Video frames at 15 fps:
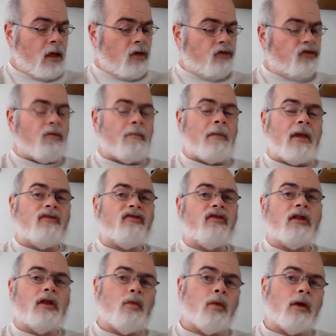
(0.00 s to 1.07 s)
So
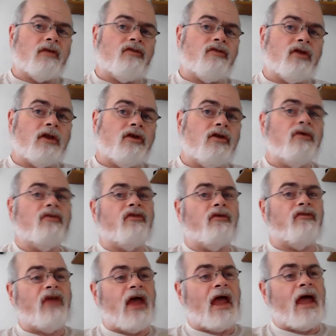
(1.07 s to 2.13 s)
basically, what it's going to do
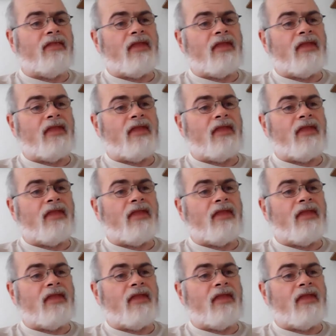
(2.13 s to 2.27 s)
is that